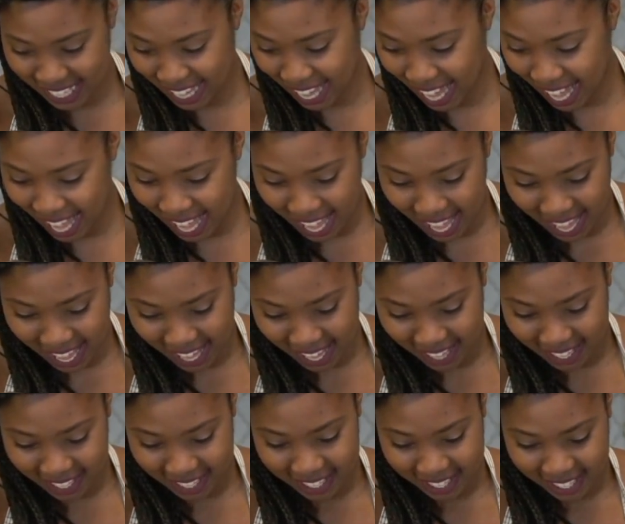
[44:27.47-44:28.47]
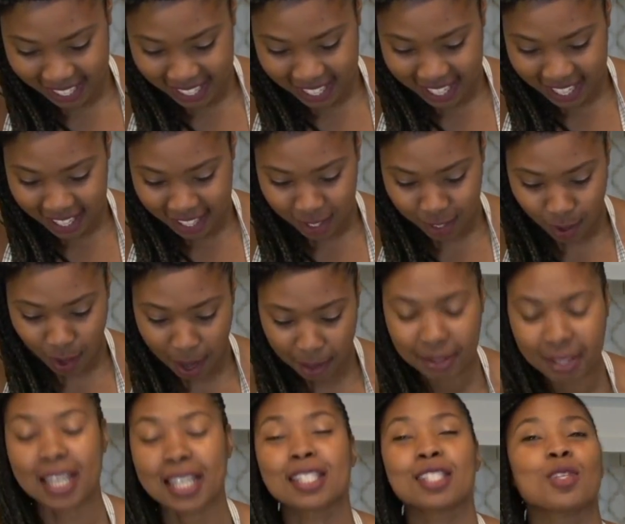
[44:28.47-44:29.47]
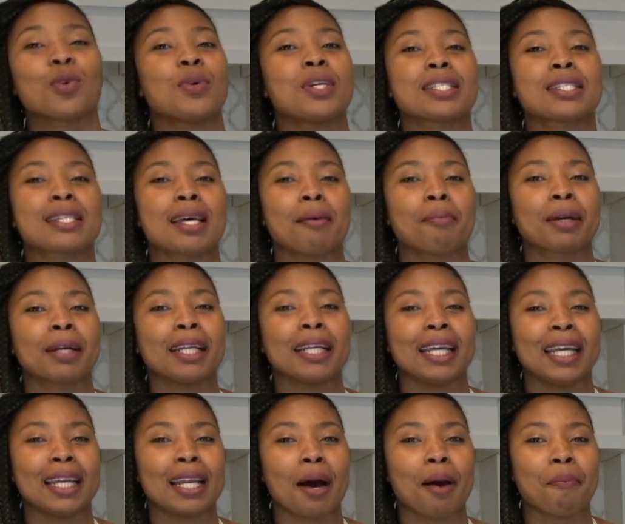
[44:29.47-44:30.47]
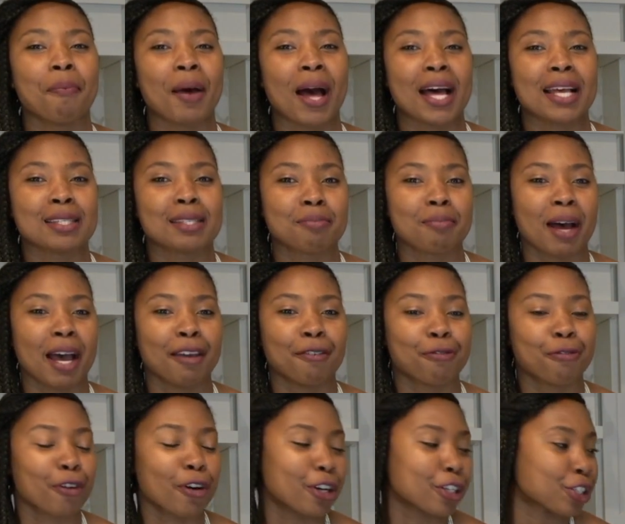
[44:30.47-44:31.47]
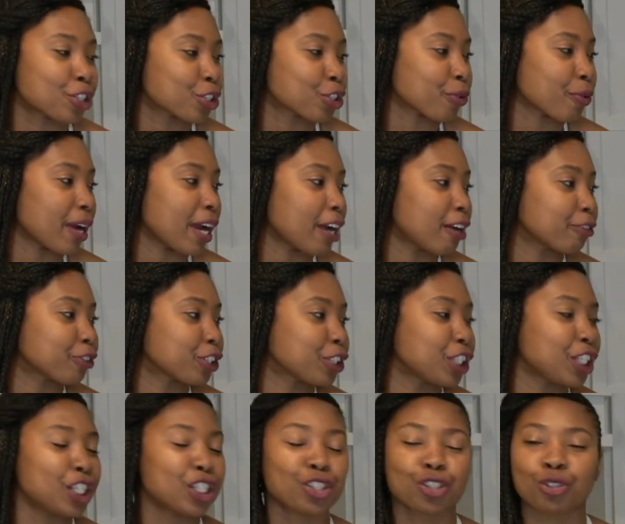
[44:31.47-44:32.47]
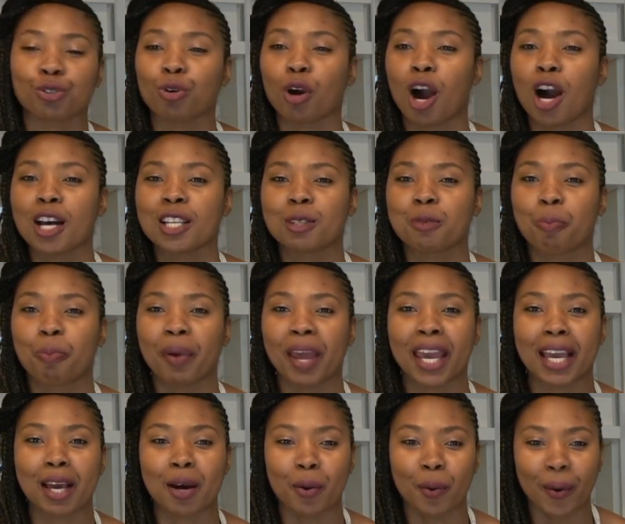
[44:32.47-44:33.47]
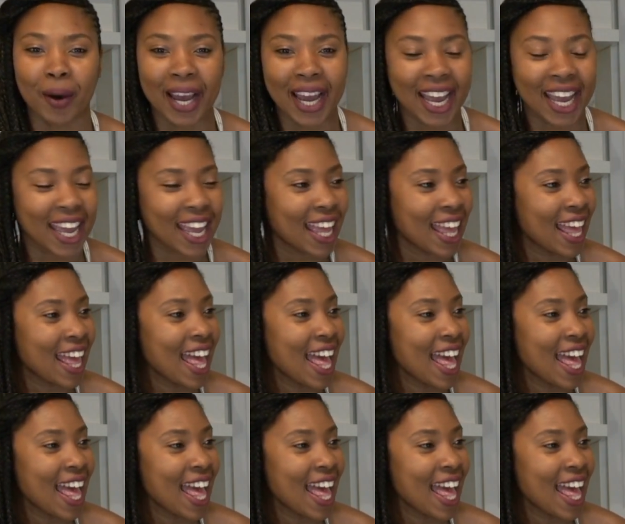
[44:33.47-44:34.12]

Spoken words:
Yeah. So I'm just doing some cleanup as my first tray of cheese straws bake away.